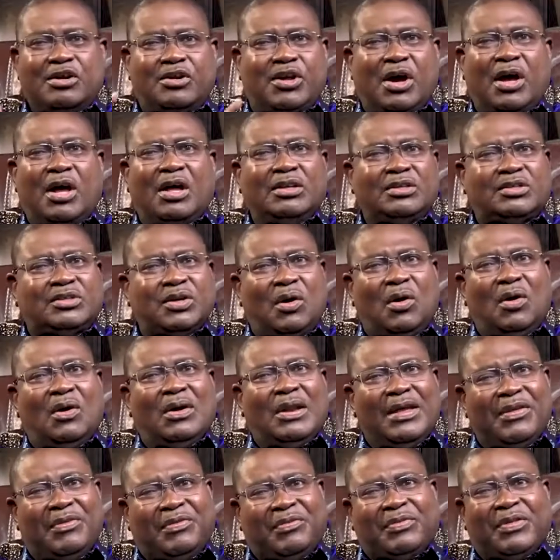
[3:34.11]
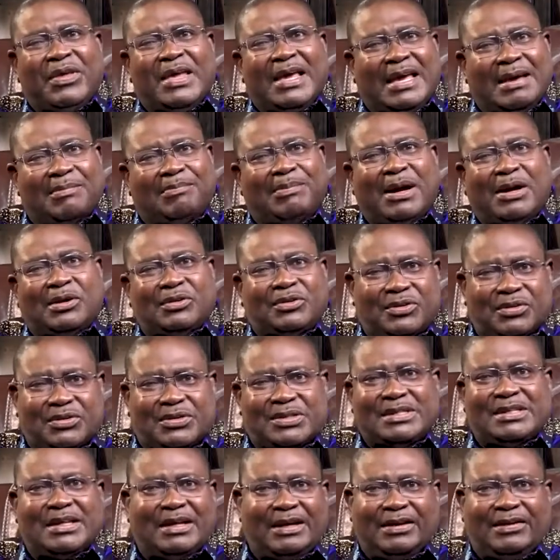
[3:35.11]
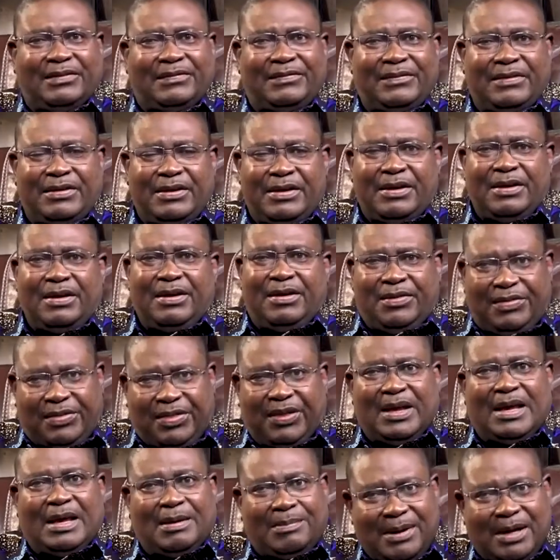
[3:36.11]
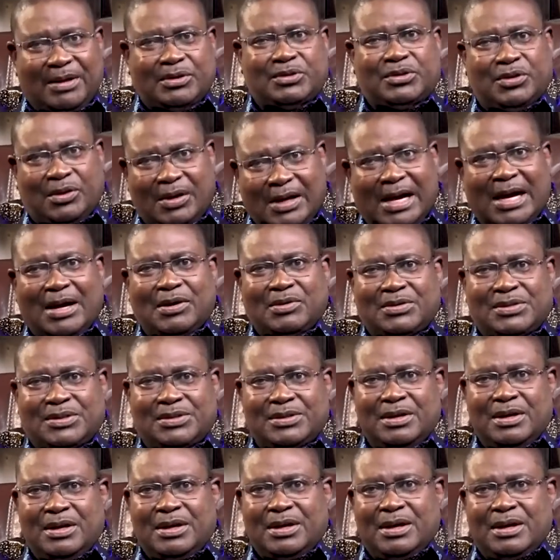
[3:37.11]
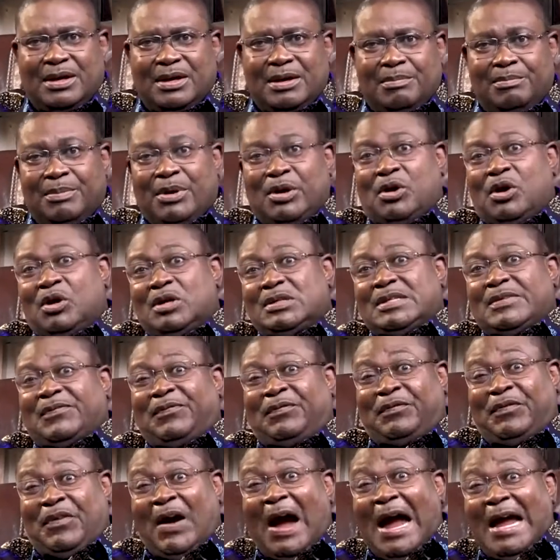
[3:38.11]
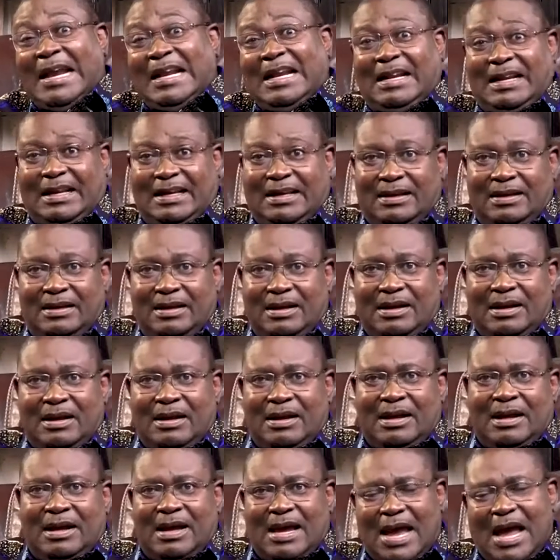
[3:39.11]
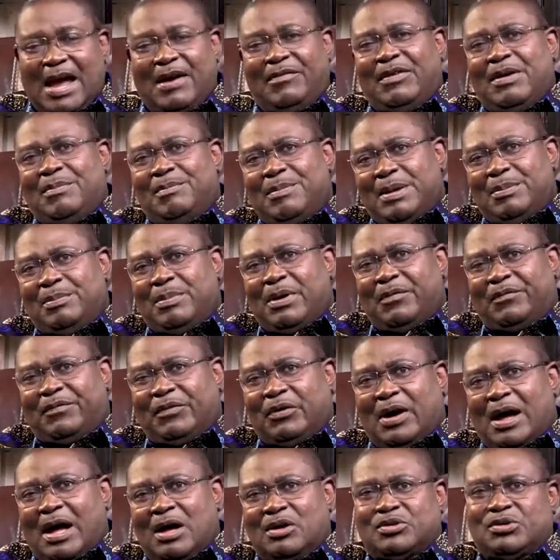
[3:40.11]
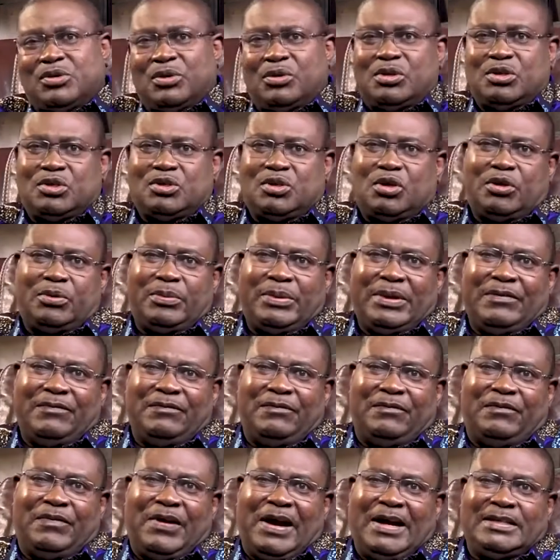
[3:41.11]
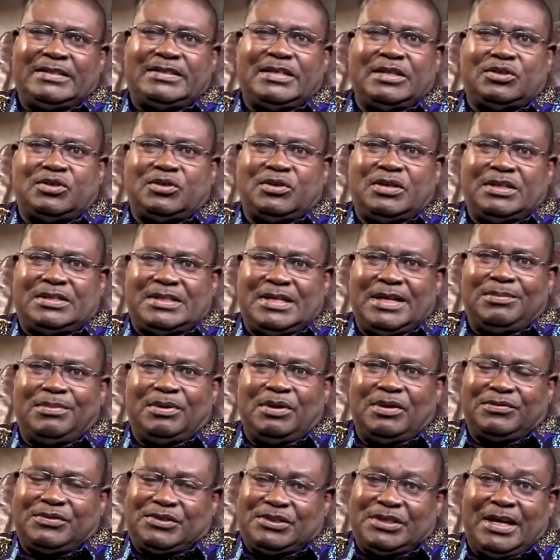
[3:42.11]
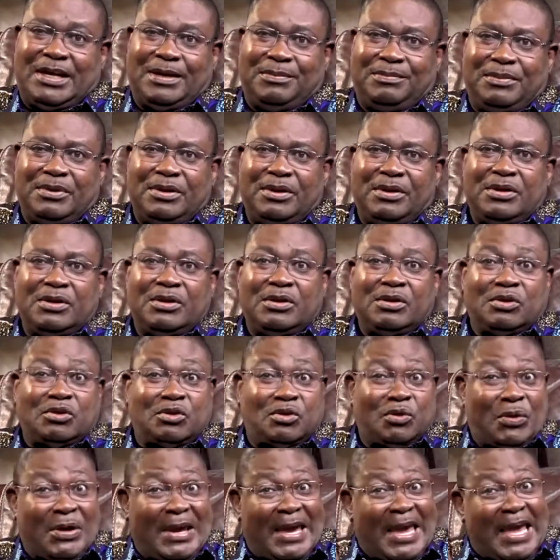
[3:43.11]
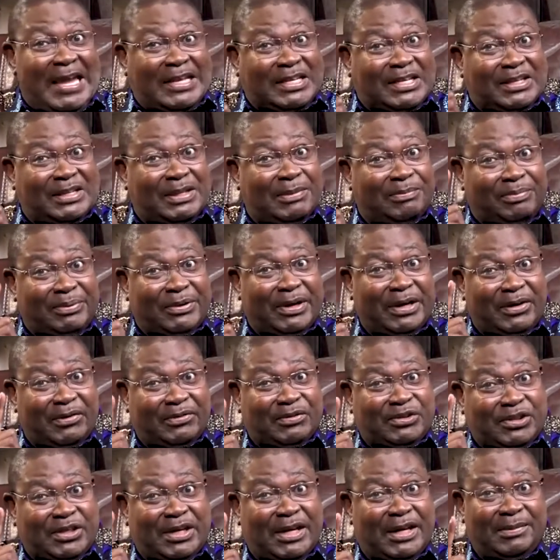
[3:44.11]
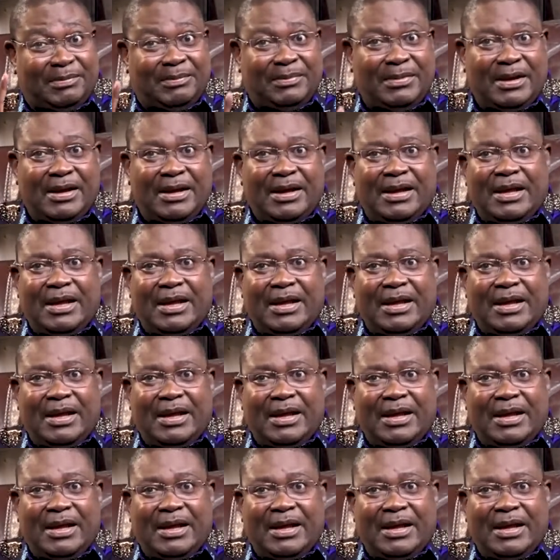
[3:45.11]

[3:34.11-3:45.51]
don't only think about yourself, think about your house. Because finally, every member of your household is going to be invited to the table of shame, to eat the bread of shame,